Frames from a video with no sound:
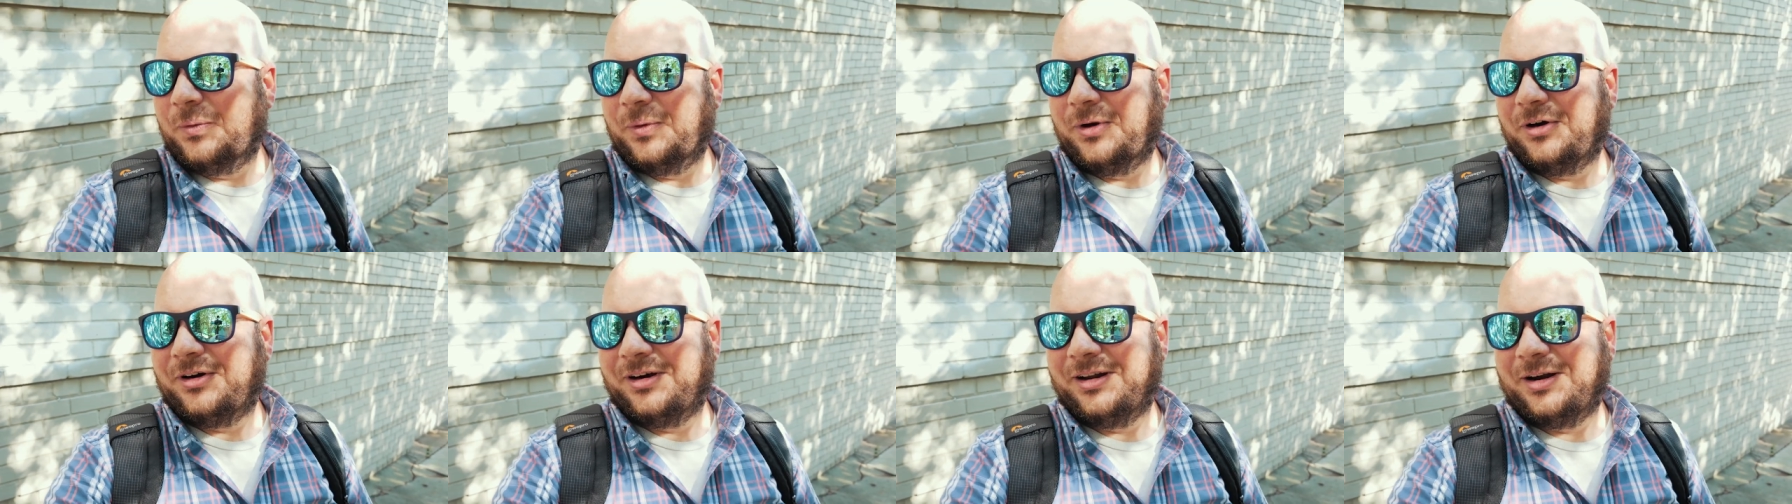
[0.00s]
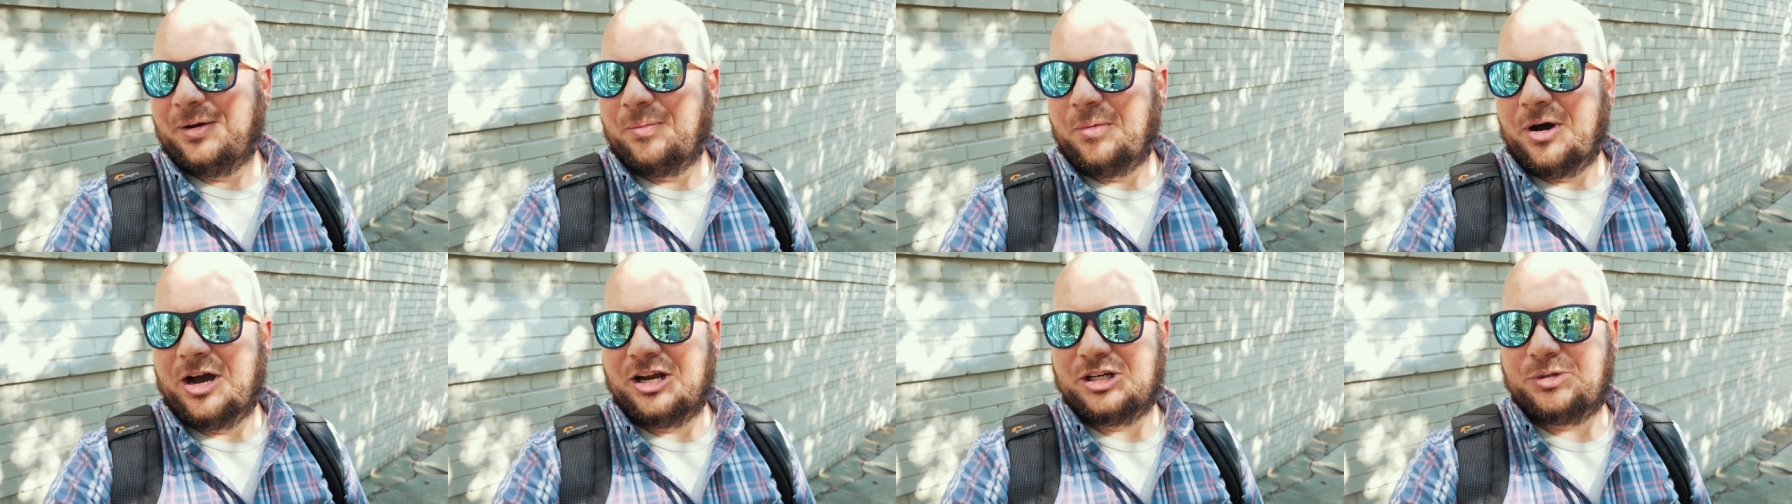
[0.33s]
We were
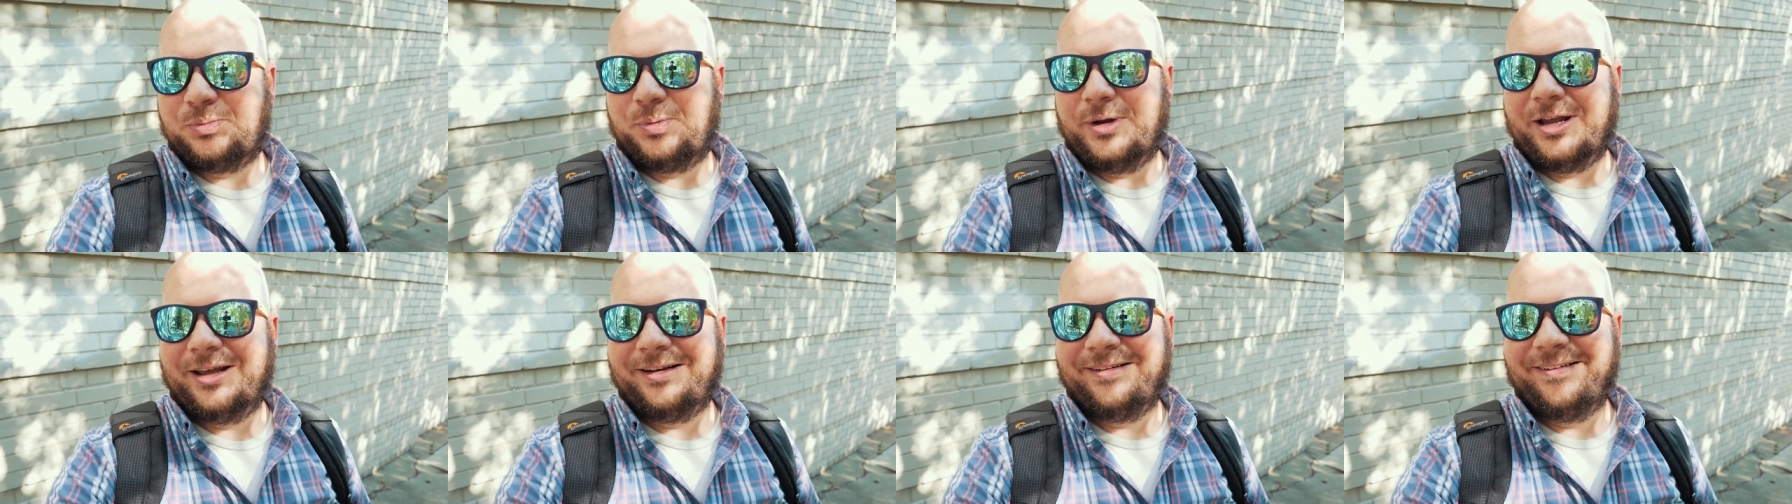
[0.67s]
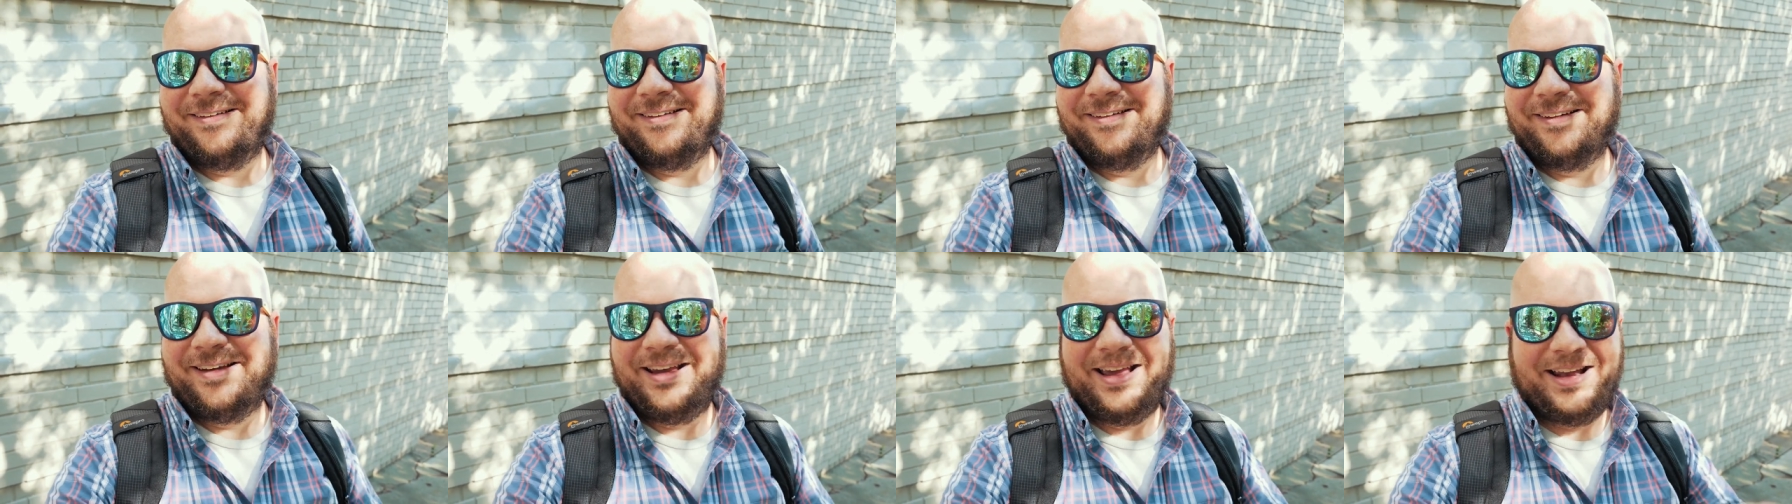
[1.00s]
in a mosh pit
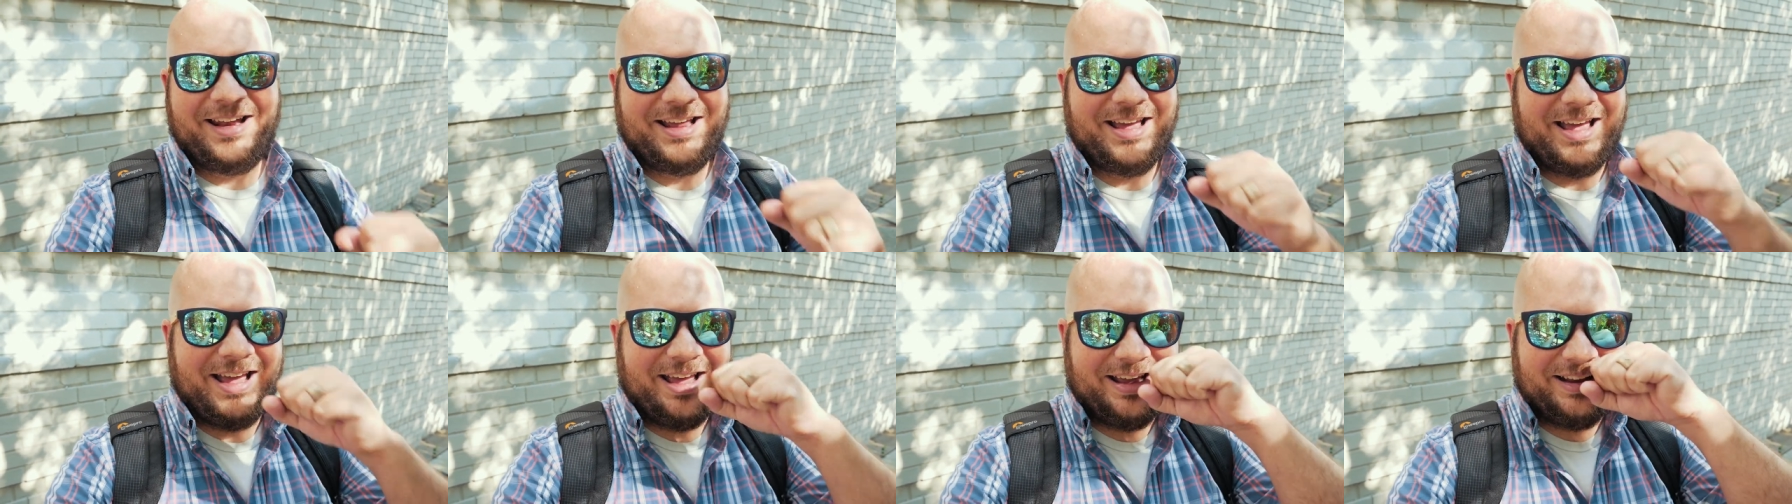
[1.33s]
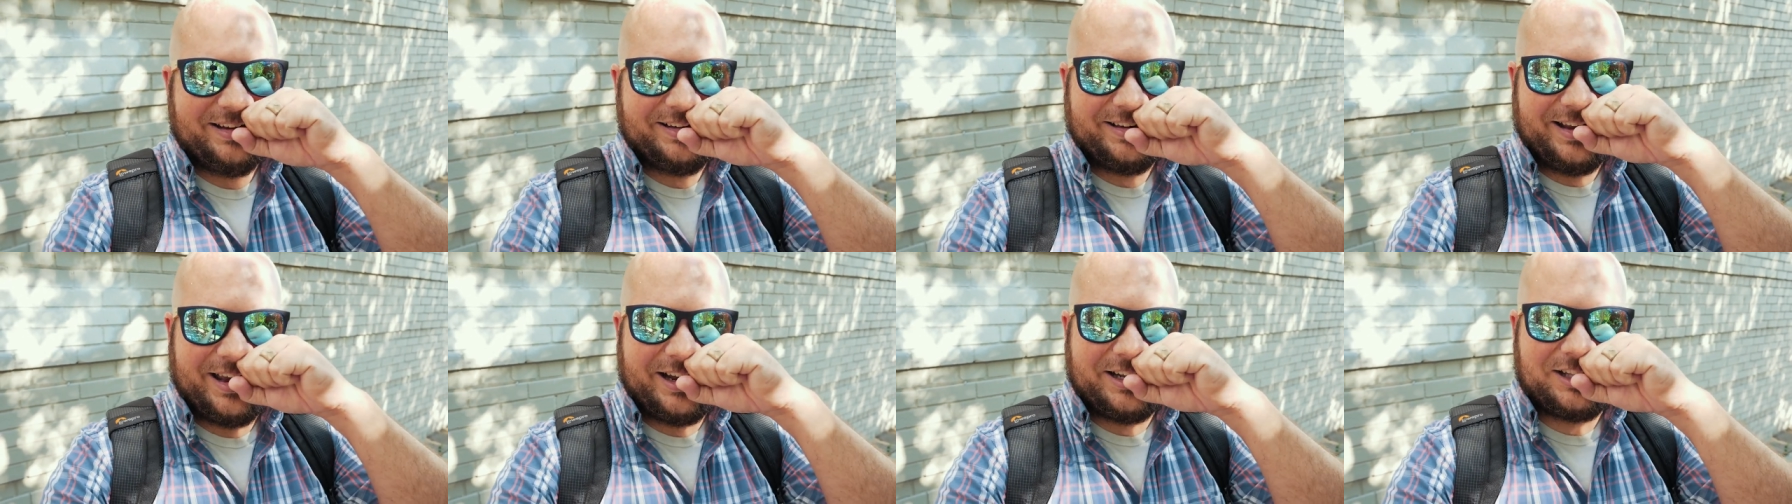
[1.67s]
and uh,
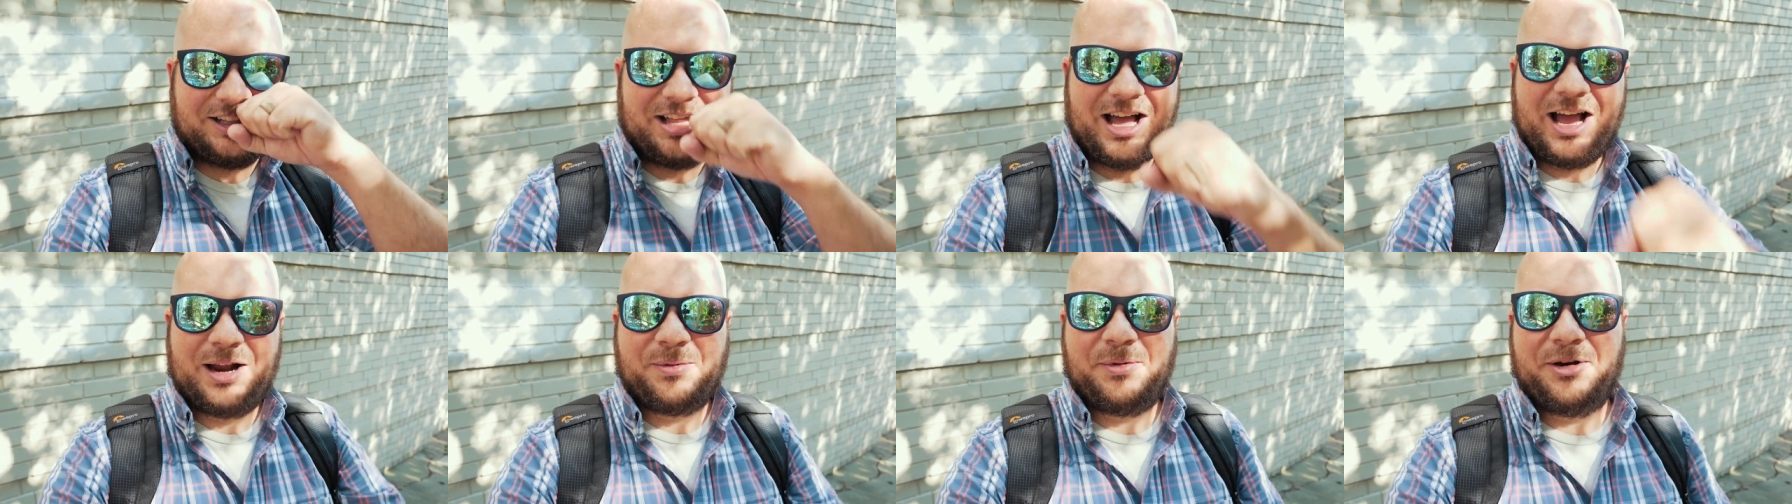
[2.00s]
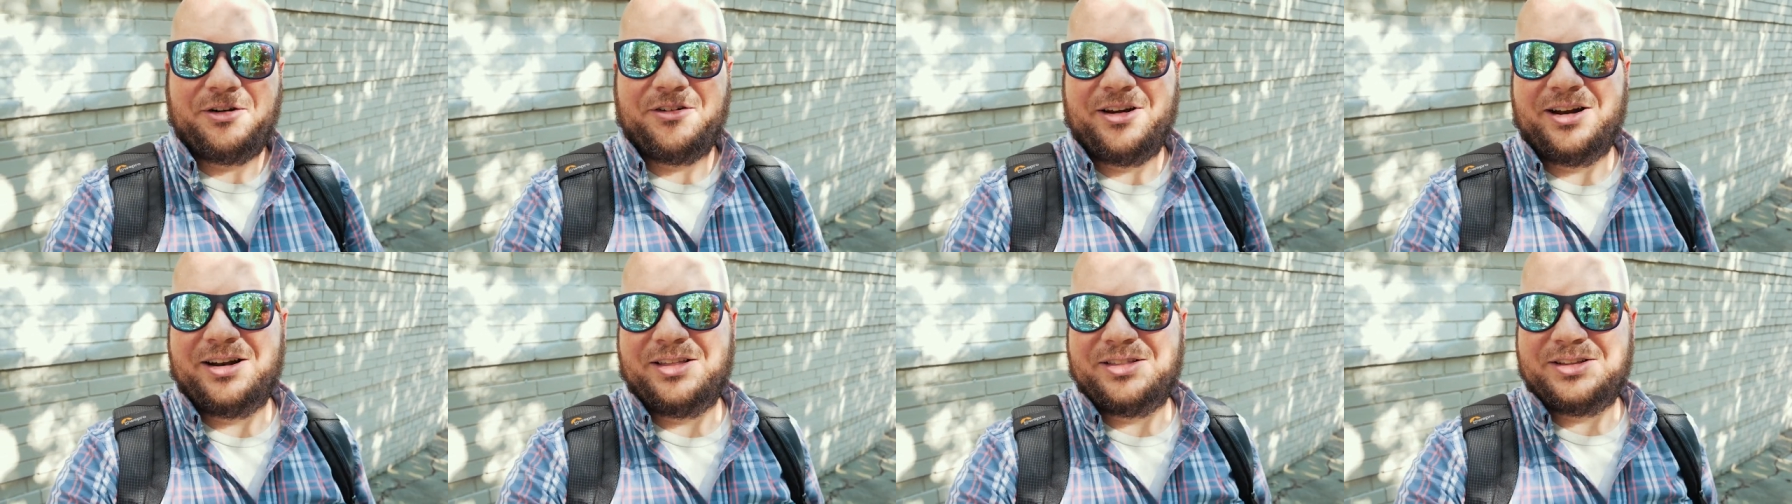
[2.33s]
he clocked
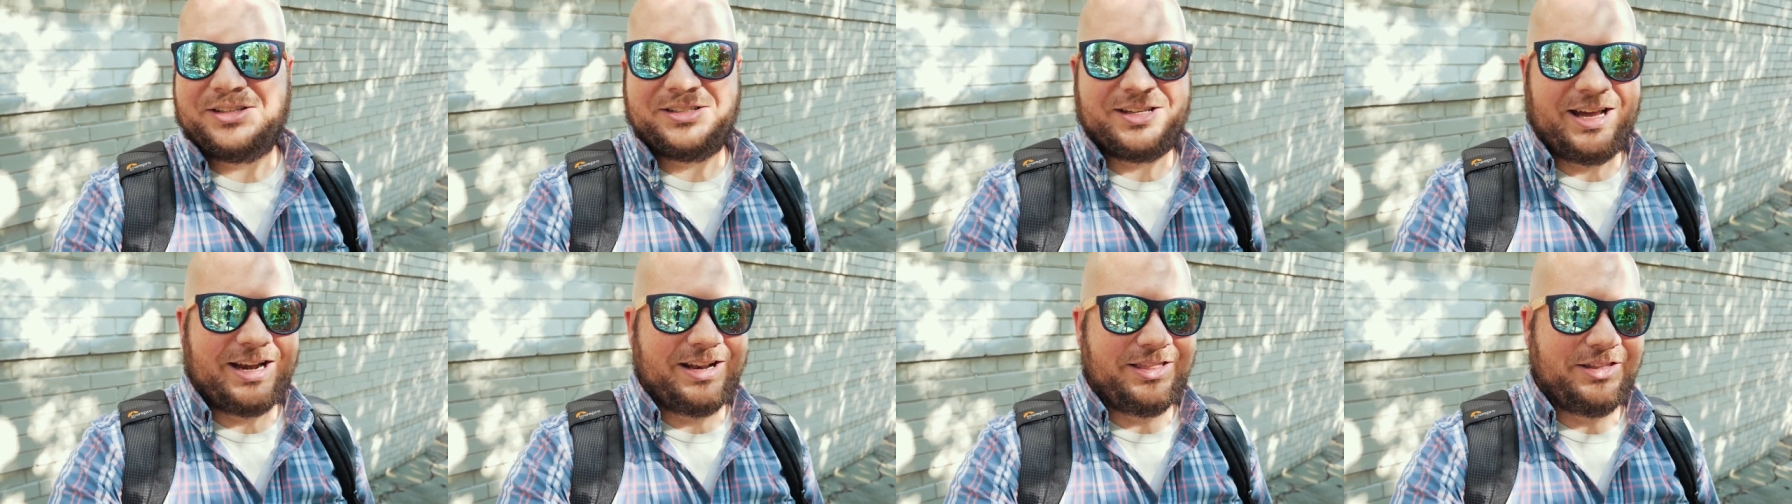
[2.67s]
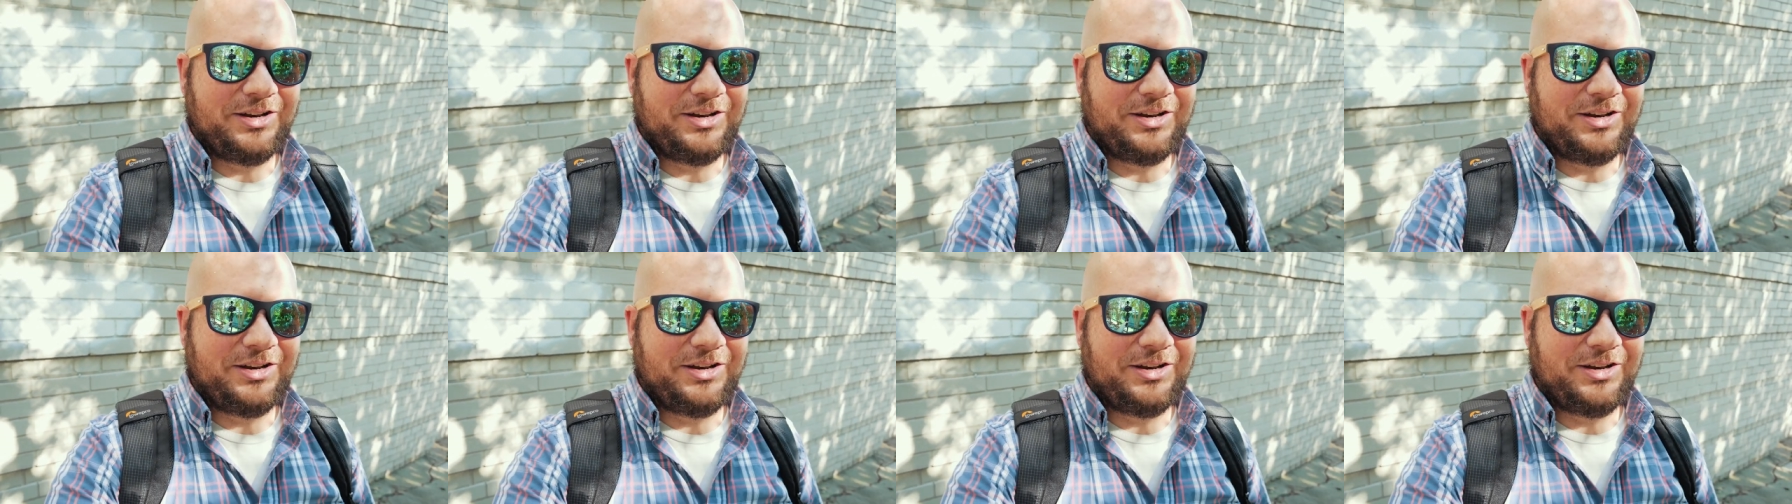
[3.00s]
me right on the side